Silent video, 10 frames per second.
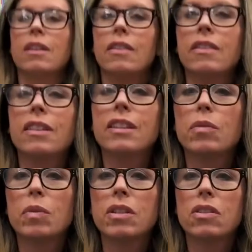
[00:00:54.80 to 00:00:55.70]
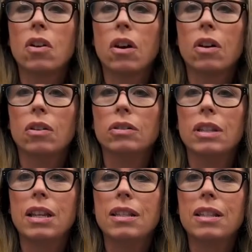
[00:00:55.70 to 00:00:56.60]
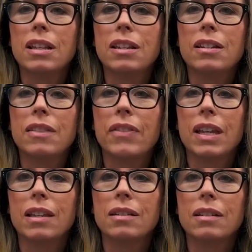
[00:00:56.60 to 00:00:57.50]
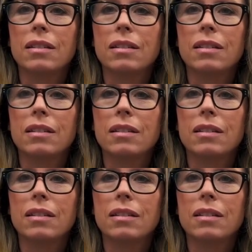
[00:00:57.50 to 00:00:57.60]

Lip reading: This one's called Insignificant.